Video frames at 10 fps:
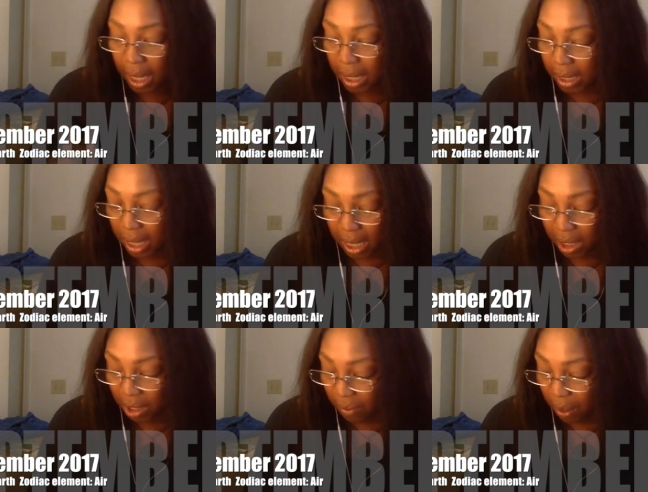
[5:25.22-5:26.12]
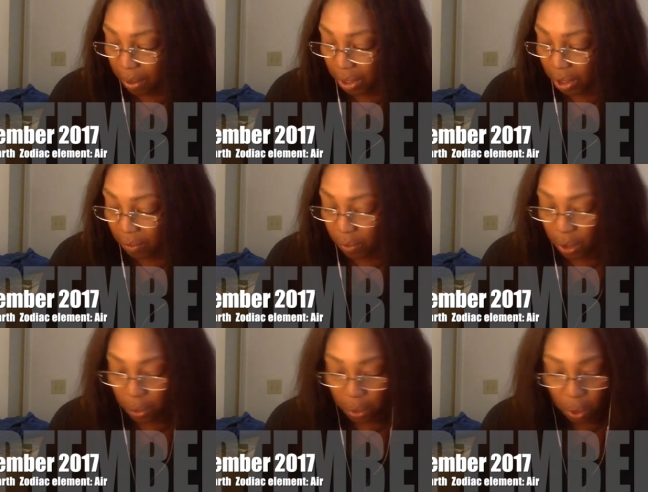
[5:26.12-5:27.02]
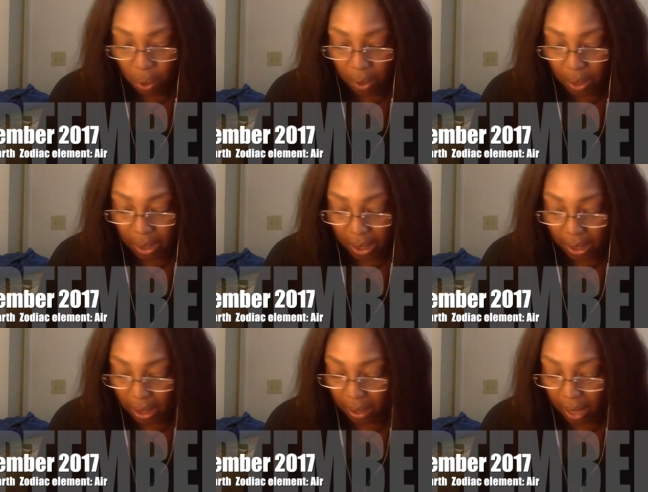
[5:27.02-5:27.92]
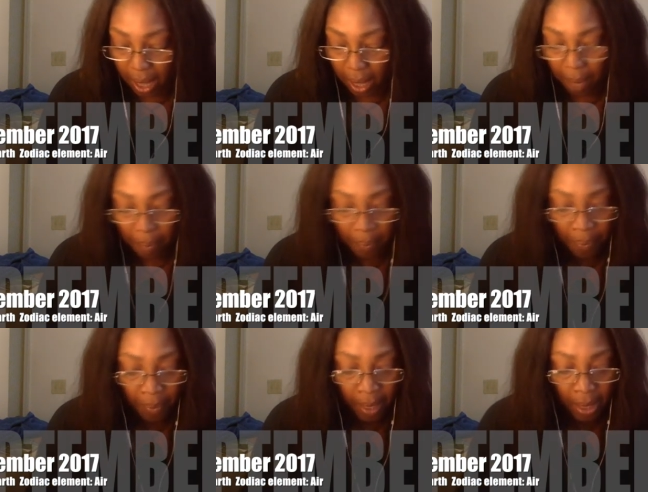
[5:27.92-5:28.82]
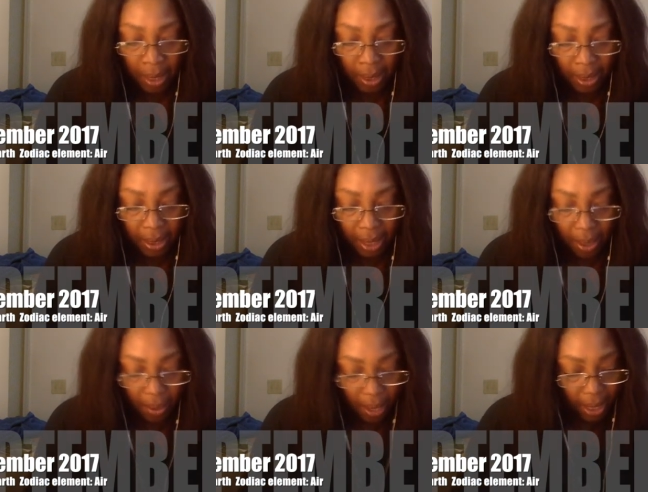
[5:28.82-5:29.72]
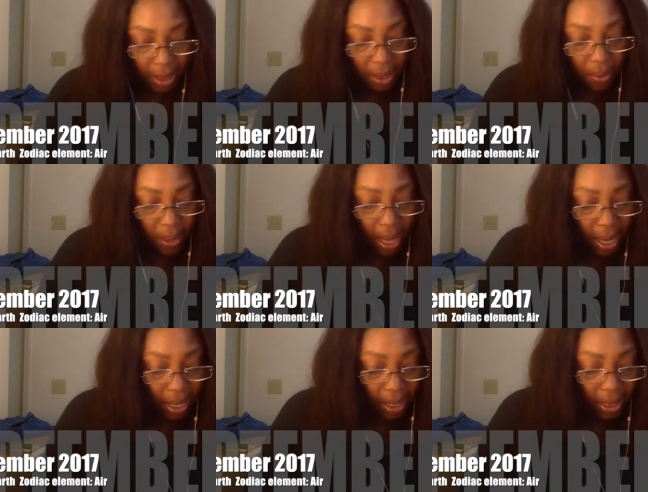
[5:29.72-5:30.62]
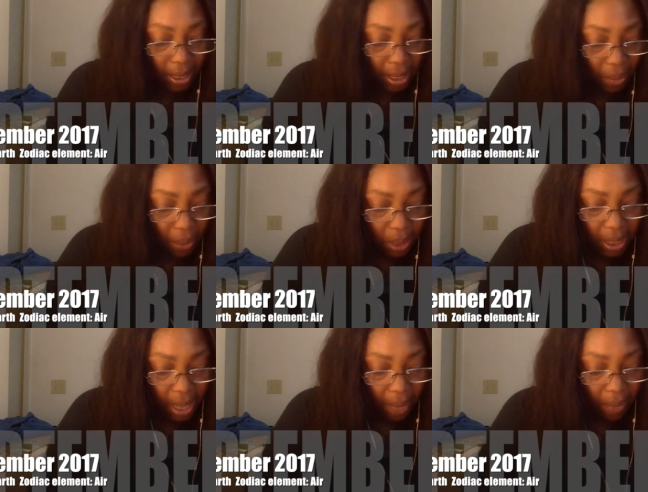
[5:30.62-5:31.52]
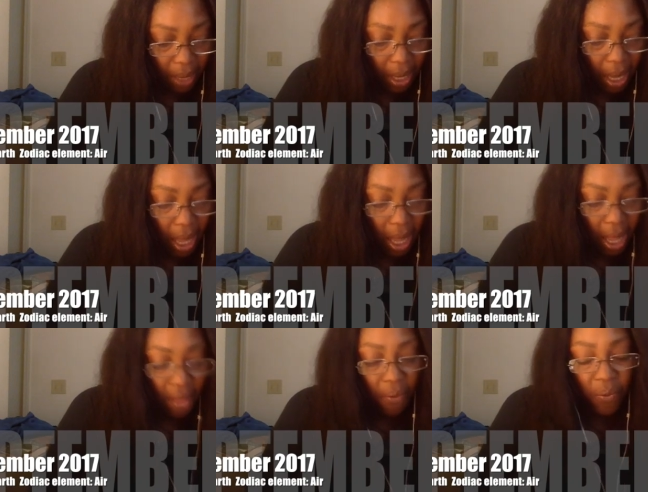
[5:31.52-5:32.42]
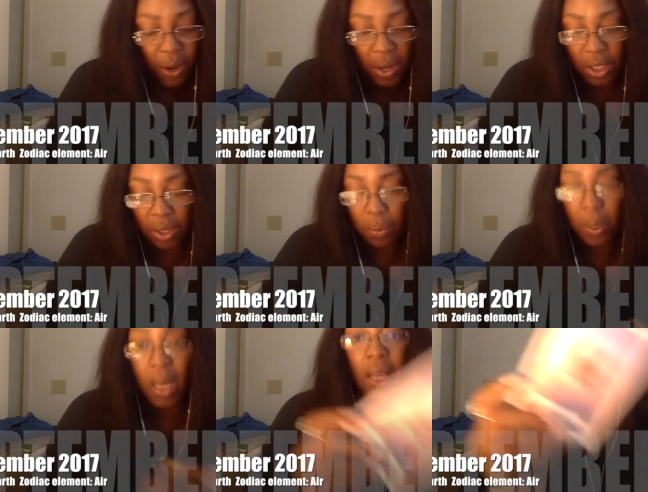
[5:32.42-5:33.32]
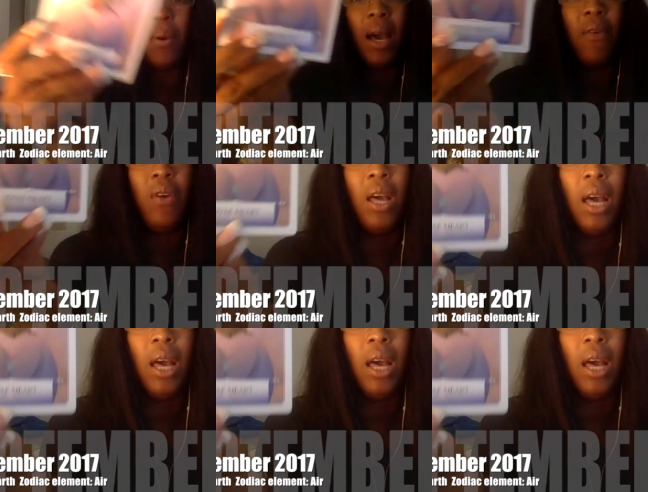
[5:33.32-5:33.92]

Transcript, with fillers: is the energy vibration for you Tauruses, okay? So let's go ahead and see what's happening. In the first week you have